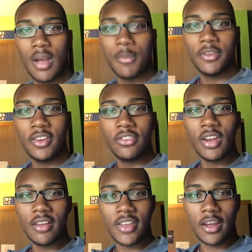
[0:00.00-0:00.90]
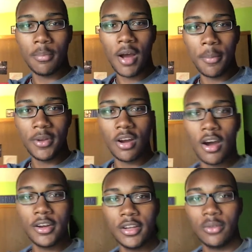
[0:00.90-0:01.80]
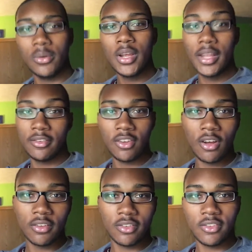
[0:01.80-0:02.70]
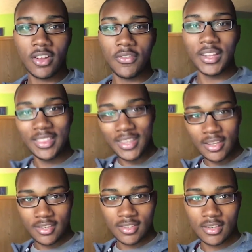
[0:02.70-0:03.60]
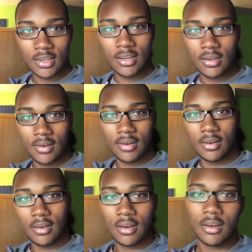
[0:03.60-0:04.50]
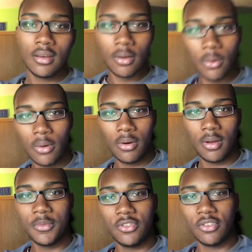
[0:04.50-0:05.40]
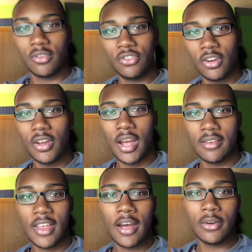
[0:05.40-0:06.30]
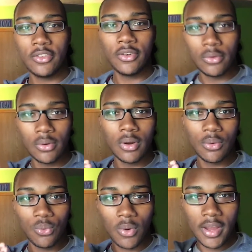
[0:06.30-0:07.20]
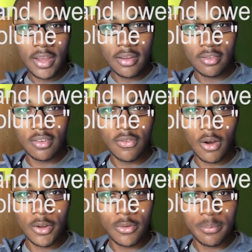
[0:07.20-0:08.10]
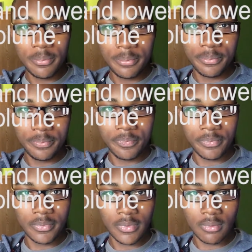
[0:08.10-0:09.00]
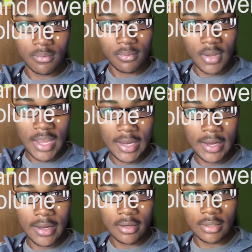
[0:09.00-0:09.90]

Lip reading: I'm going to teach you guys how to pop in audio and songs and stuff like this, or I'm just going to show you guys how to raise the volume and